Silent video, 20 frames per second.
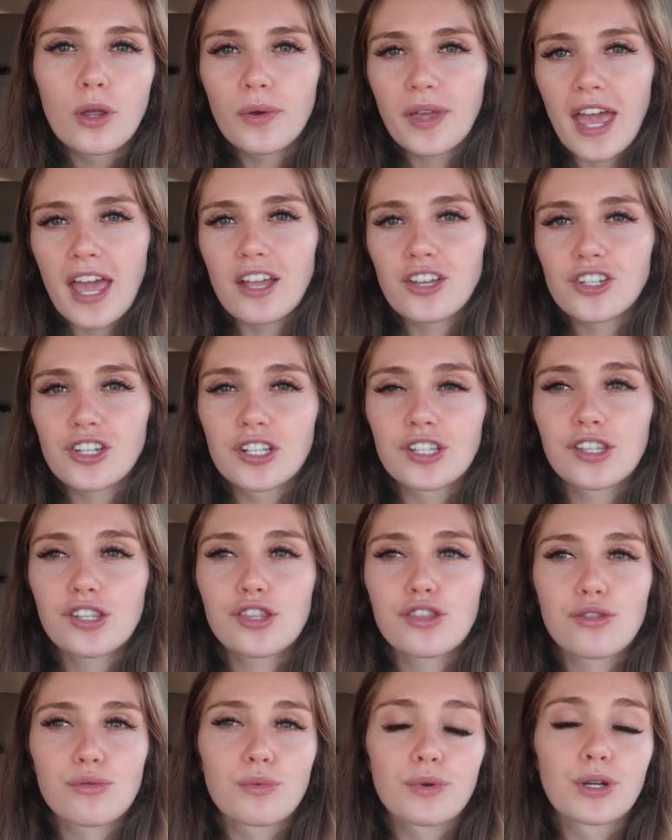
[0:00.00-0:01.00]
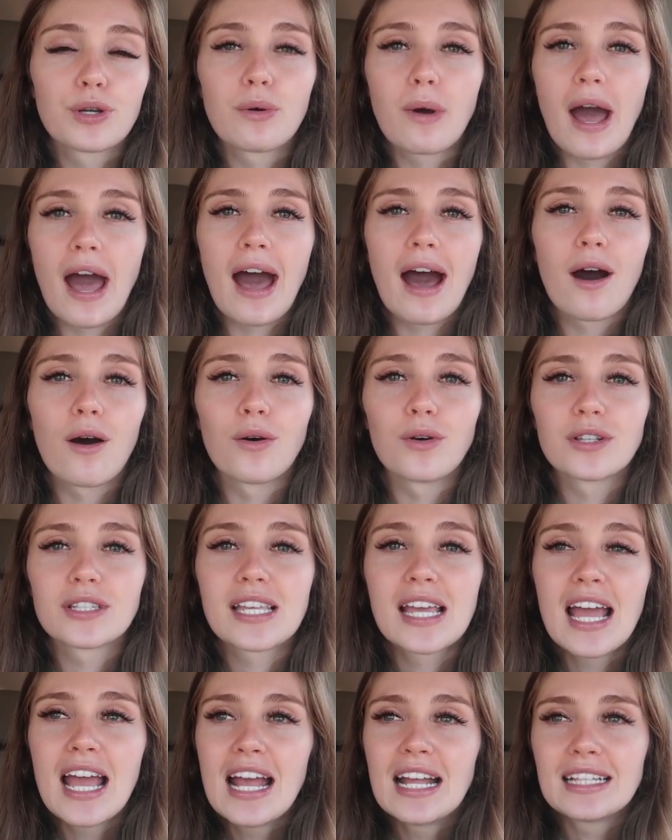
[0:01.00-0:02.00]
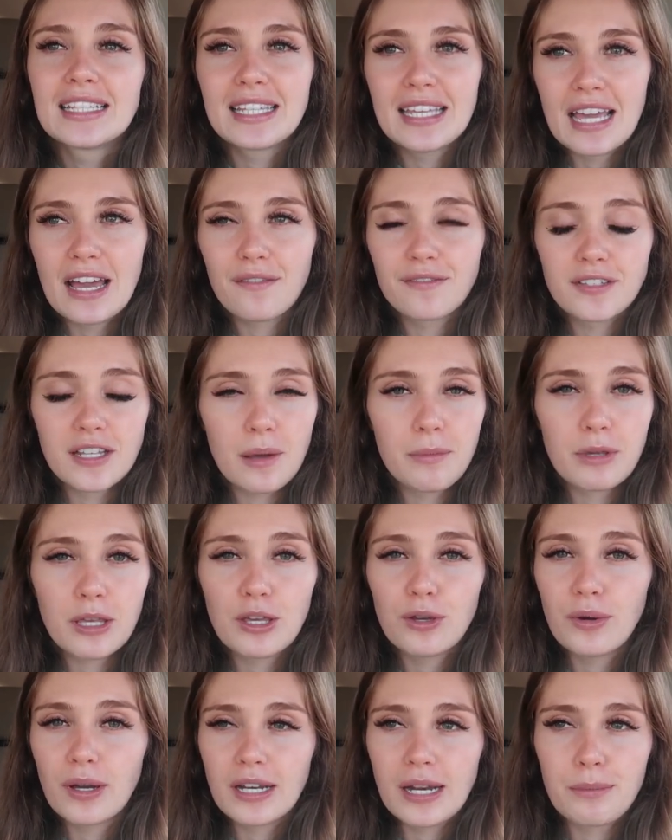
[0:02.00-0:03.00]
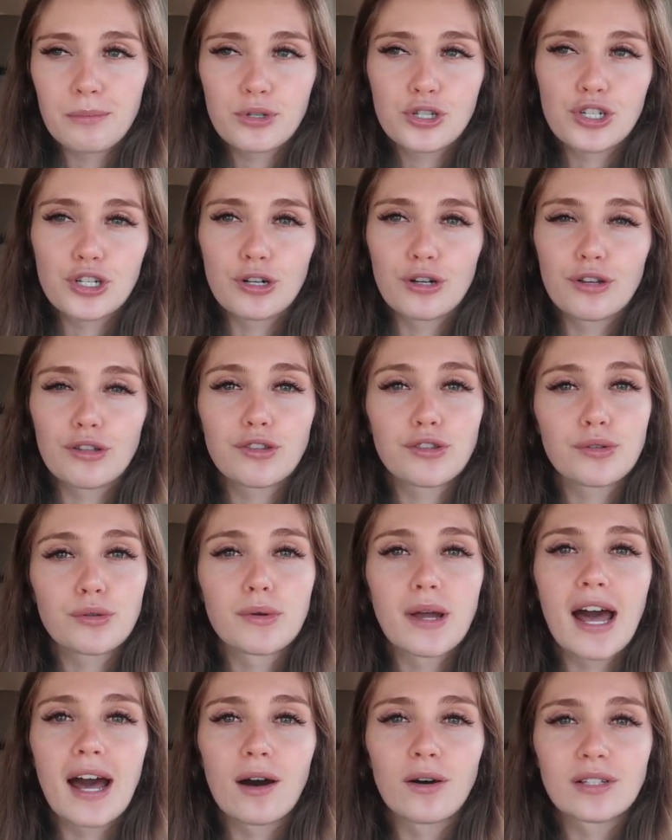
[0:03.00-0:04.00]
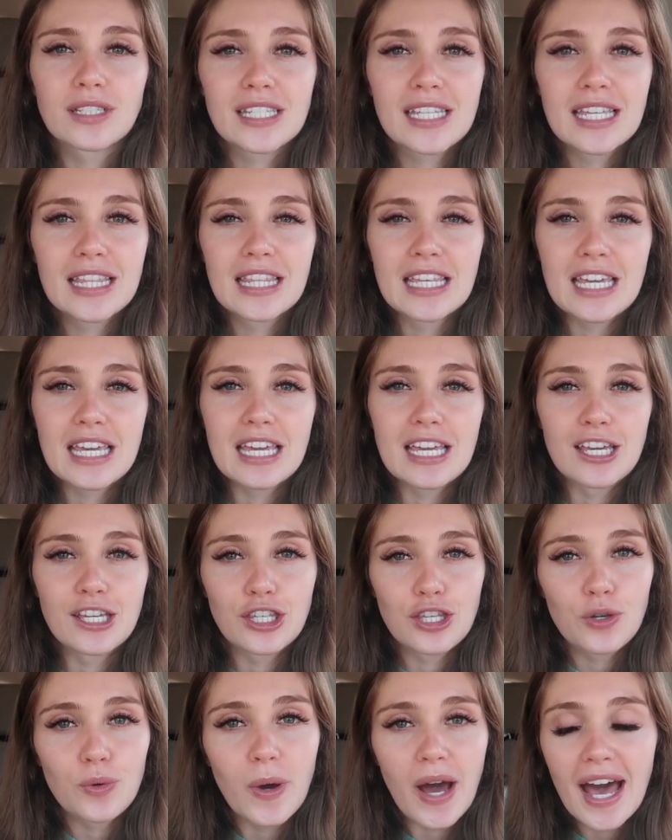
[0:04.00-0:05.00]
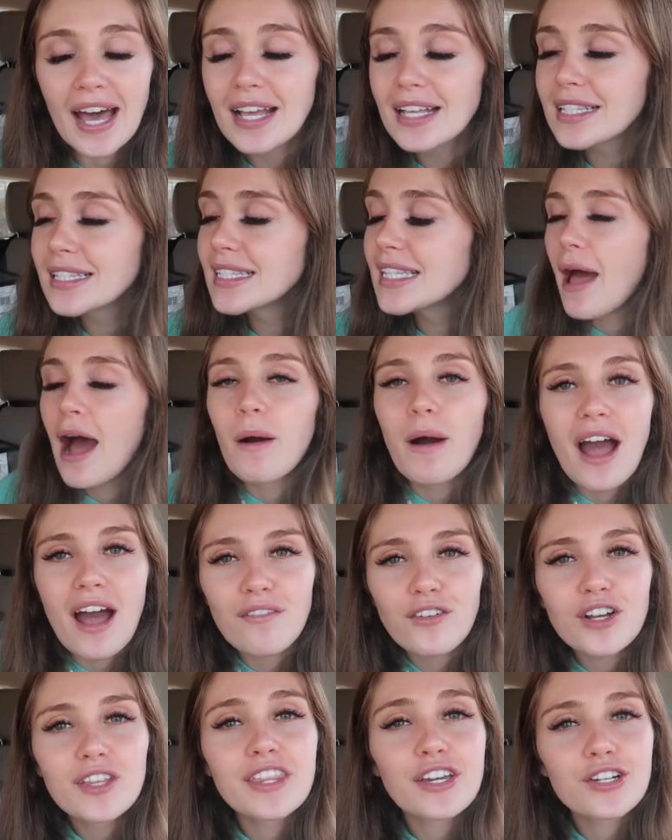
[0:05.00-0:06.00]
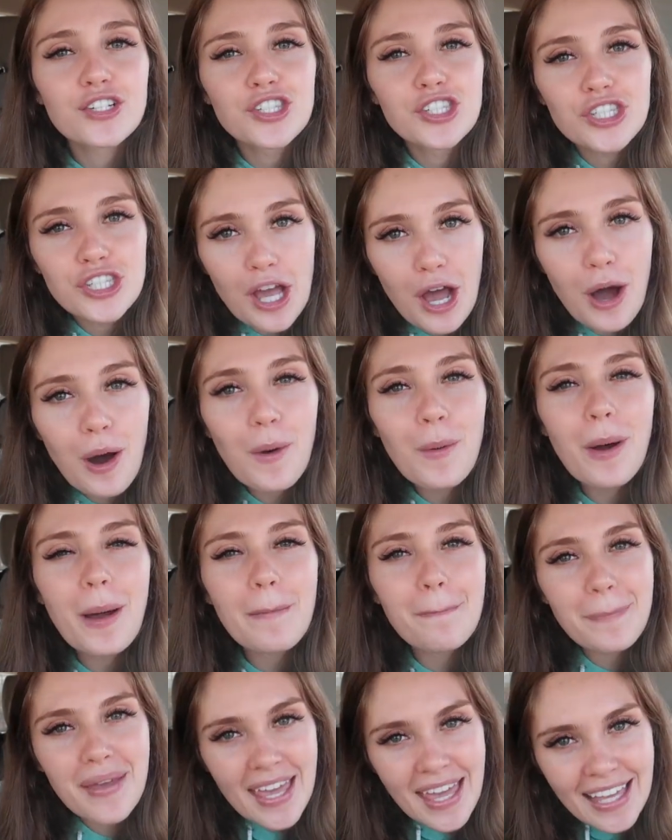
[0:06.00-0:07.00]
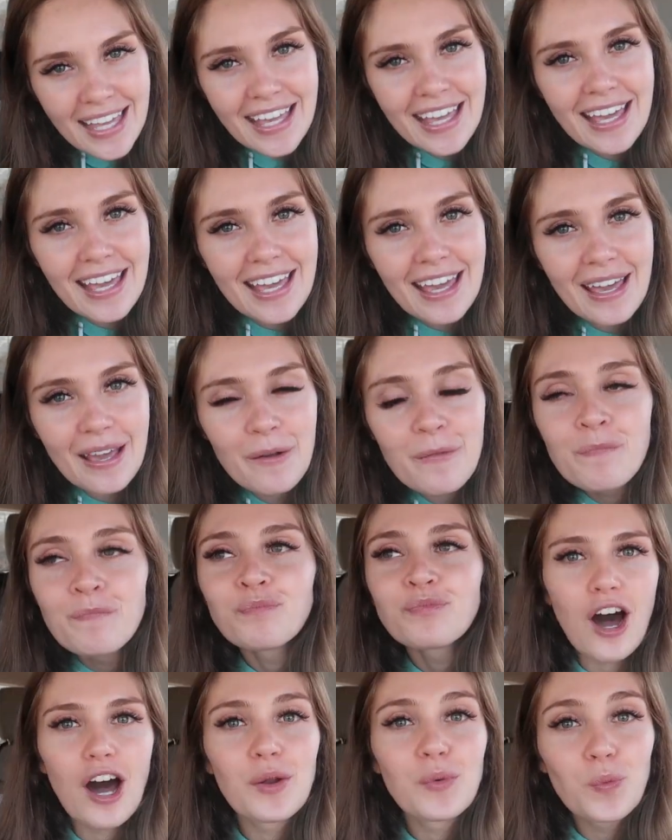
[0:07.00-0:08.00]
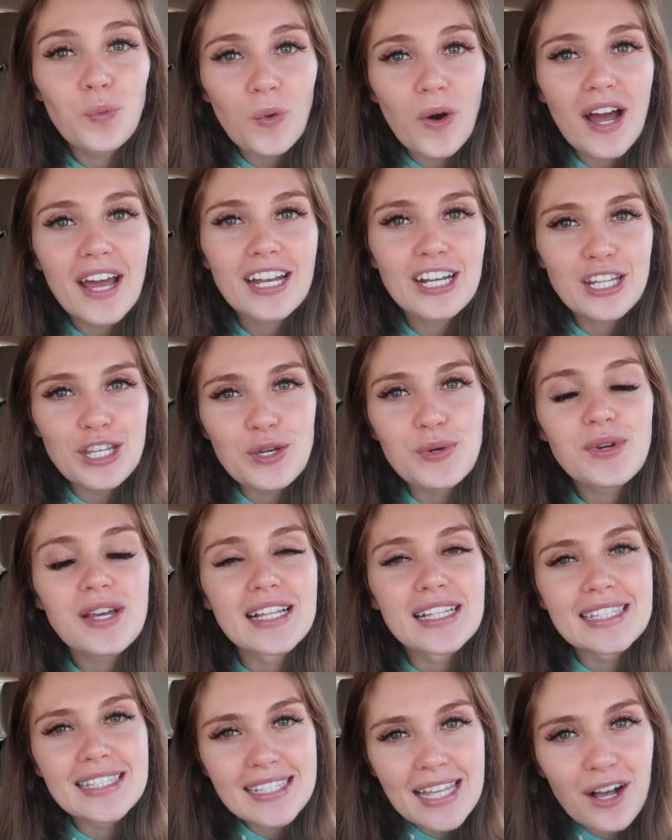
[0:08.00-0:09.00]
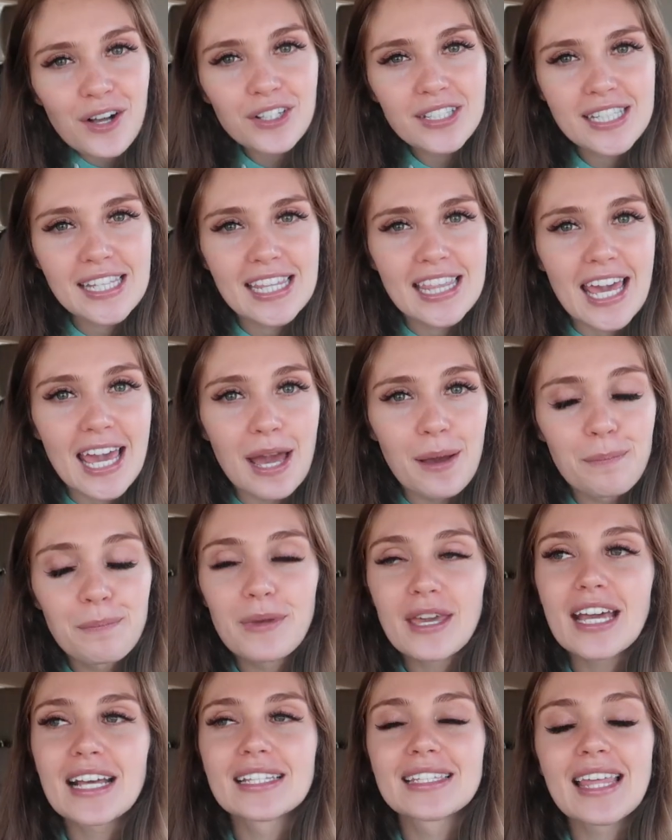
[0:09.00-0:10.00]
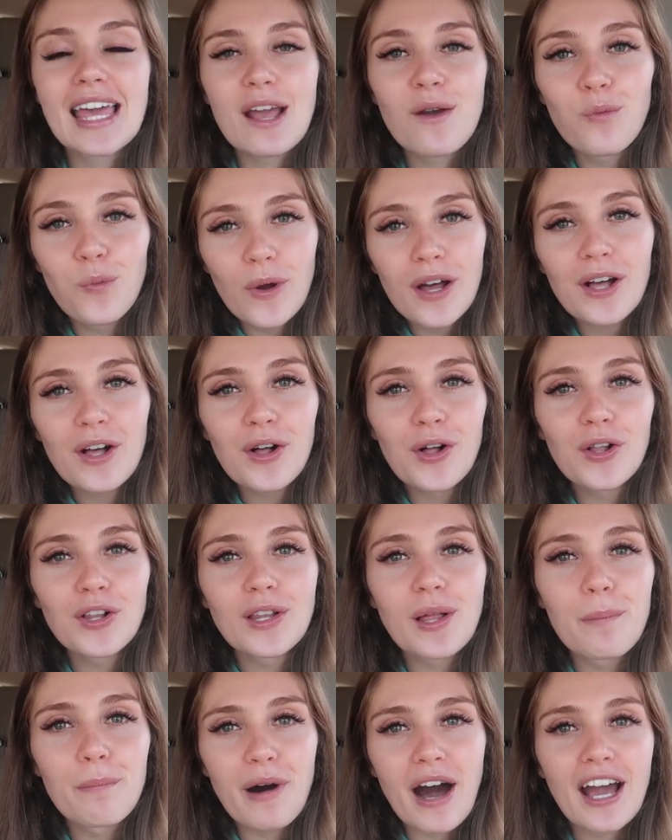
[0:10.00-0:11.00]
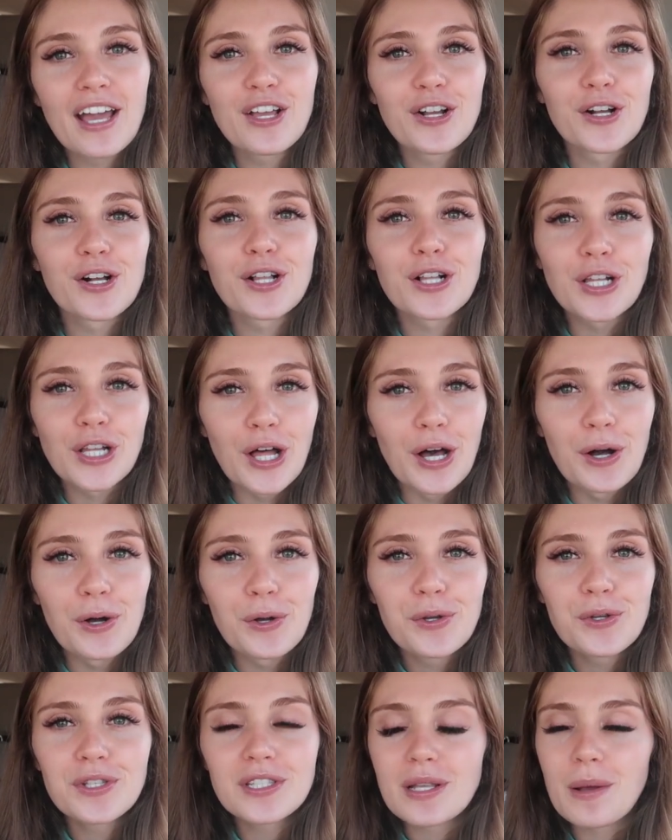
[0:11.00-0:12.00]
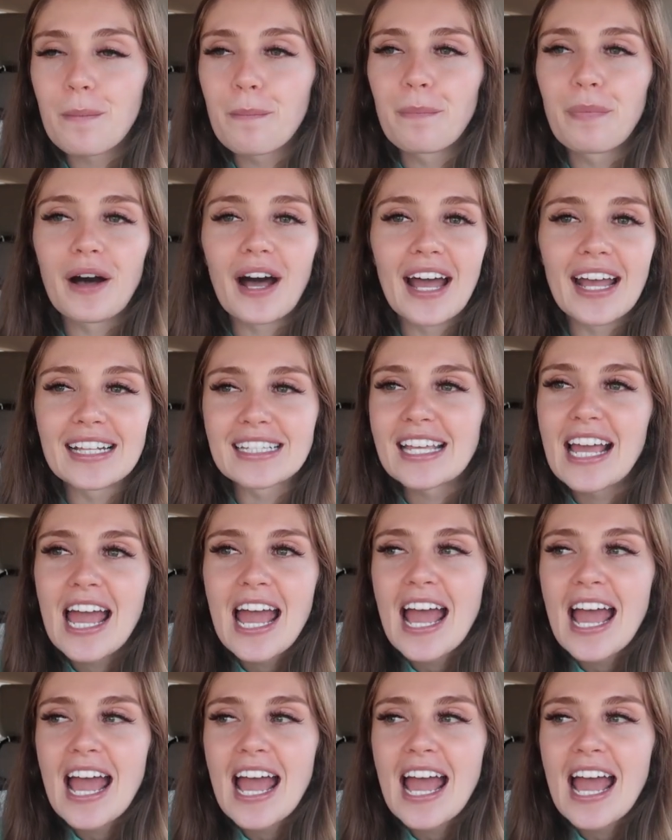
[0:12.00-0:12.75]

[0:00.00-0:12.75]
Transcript: locations throughout D F W and I'm sure throughout the U S However, they're so picky on what you can sell to them because they will buy your clothes, but